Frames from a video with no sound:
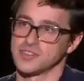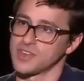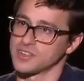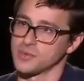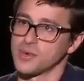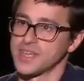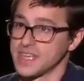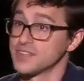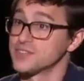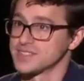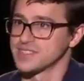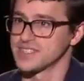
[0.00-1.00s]
as a director, what
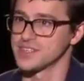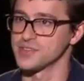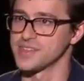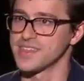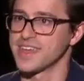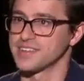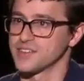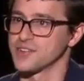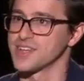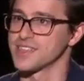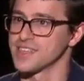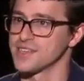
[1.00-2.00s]
interested you to that
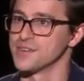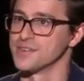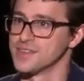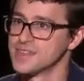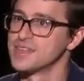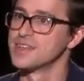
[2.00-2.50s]
degree that you...